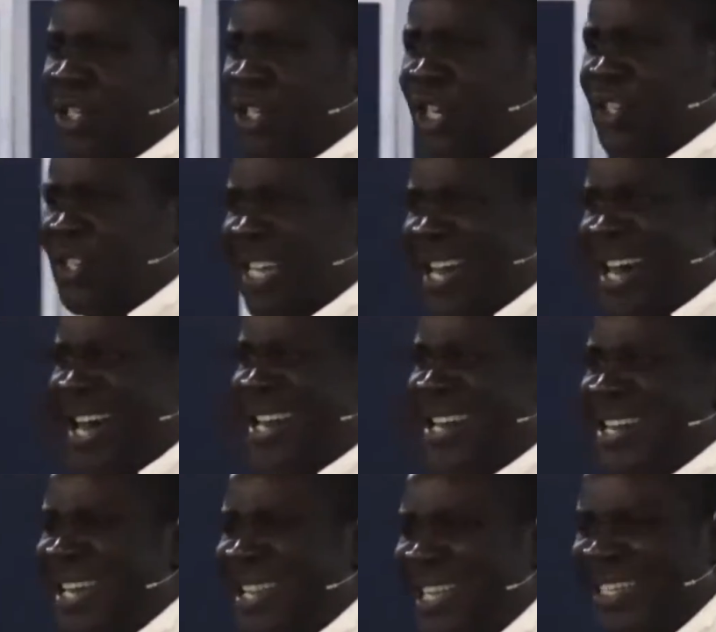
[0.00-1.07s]
She's
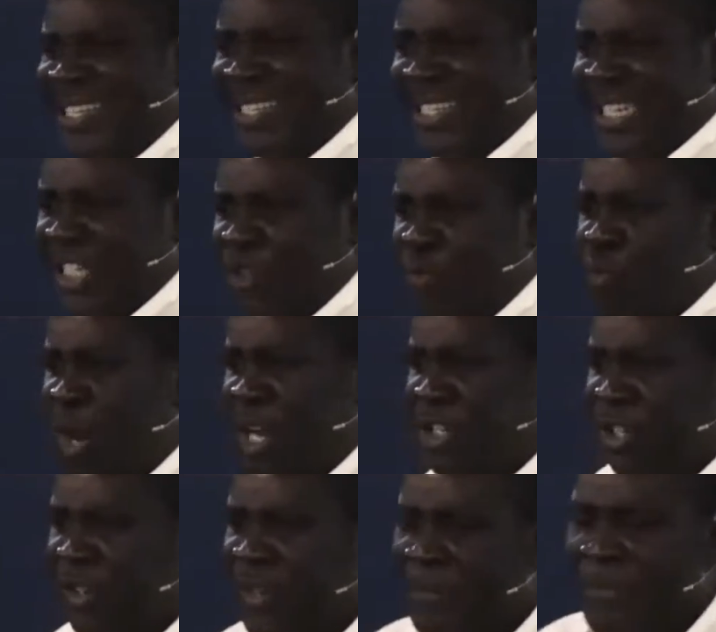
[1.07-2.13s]
under the
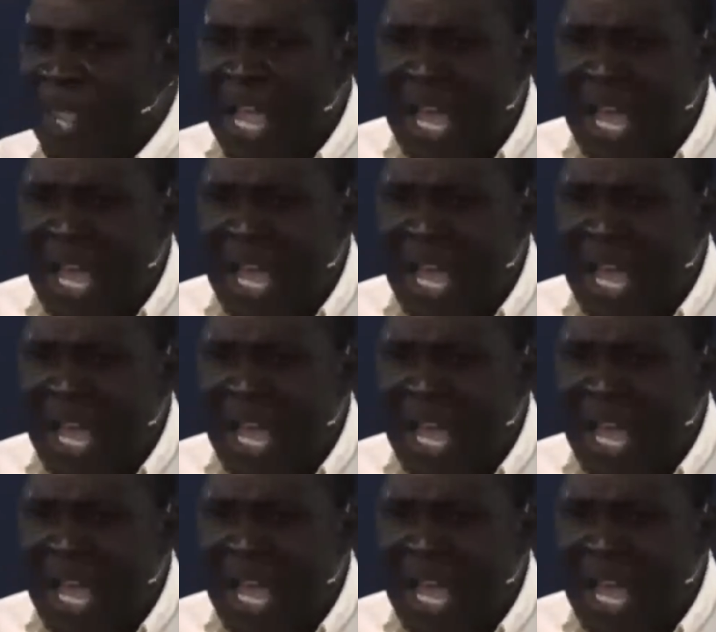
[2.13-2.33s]
situation.